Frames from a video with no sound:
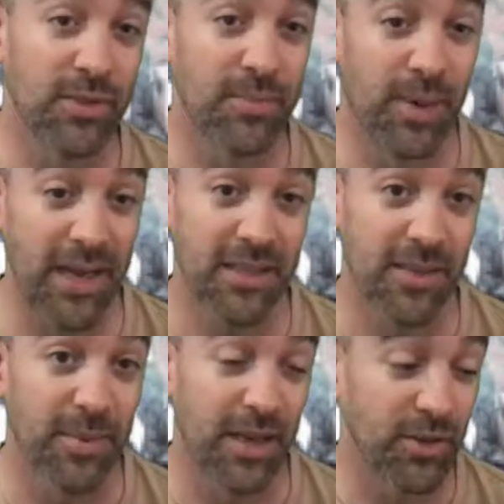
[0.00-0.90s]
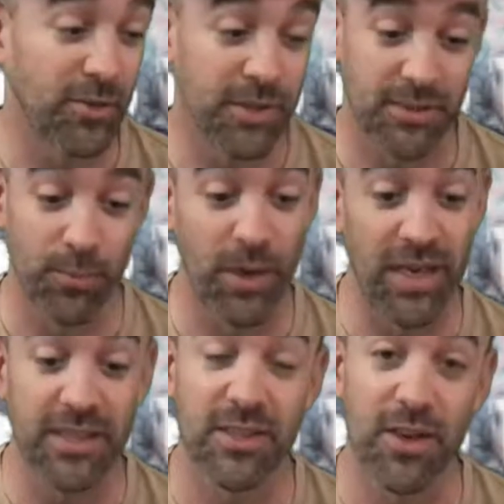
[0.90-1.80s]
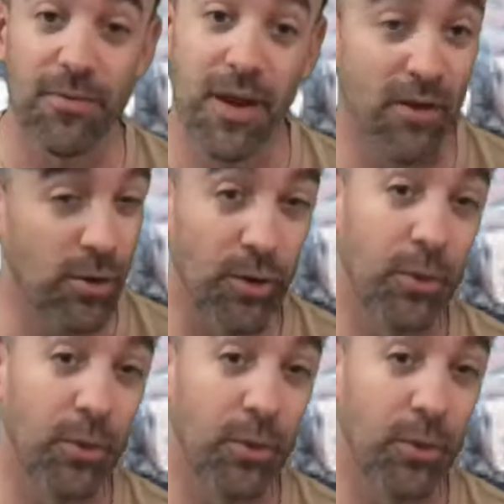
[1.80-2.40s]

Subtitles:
debate about who is winning so far or